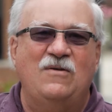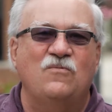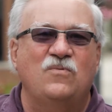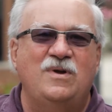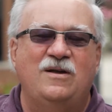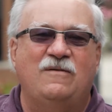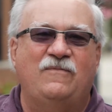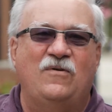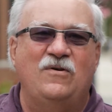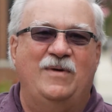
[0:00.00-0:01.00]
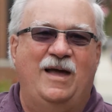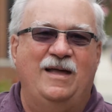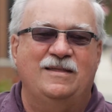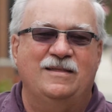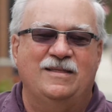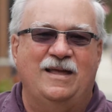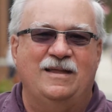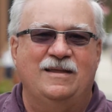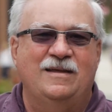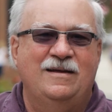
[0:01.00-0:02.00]
real format that
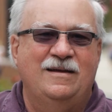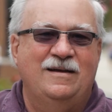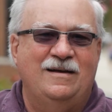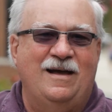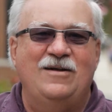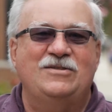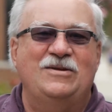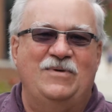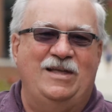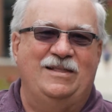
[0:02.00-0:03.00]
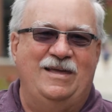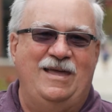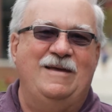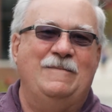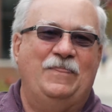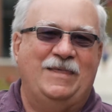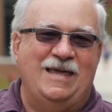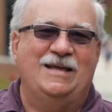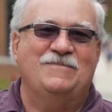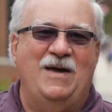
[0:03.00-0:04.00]
ultimately
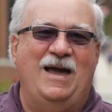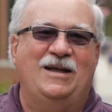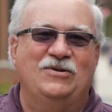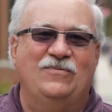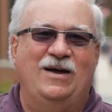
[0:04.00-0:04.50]
kicks back to